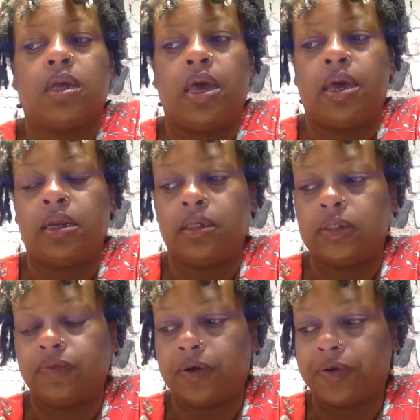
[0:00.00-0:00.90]
and
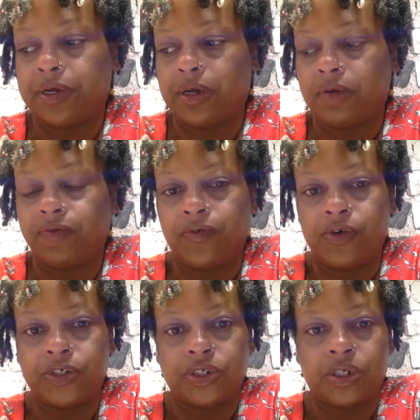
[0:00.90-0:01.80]
it's very
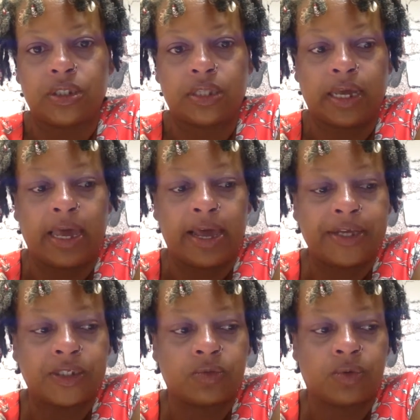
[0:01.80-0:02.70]
unfortunate that
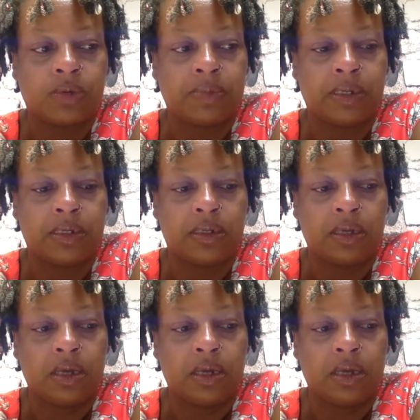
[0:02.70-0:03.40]
as women,